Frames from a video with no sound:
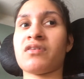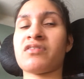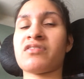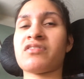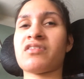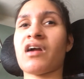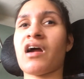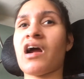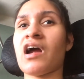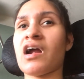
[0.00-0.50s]

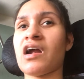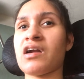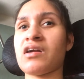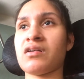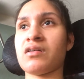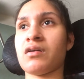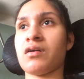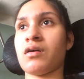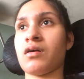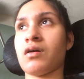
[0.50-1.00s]

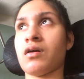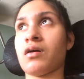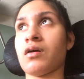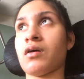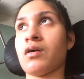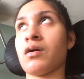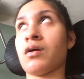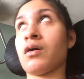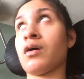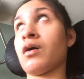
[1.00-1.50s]
start
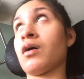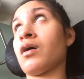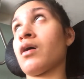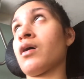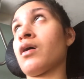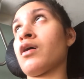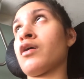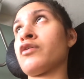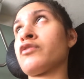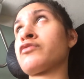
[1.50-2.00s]

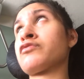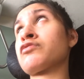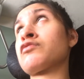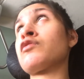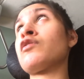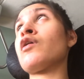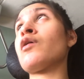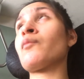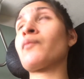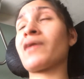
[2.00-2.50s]

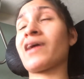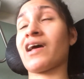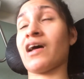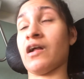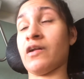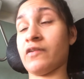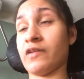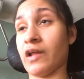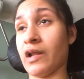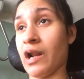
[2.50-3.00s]
school
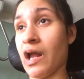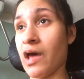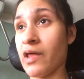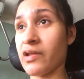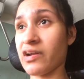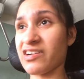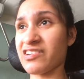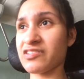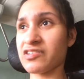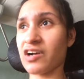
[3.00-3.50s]
because
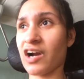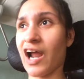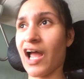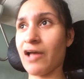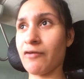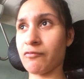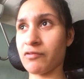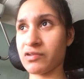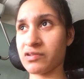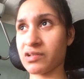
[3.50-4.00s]
another
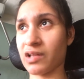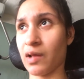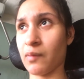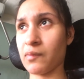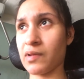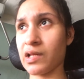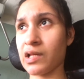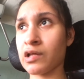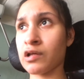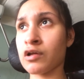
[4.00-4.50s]
scribe was
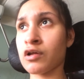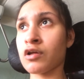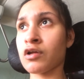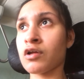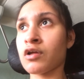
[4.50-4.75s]
coming.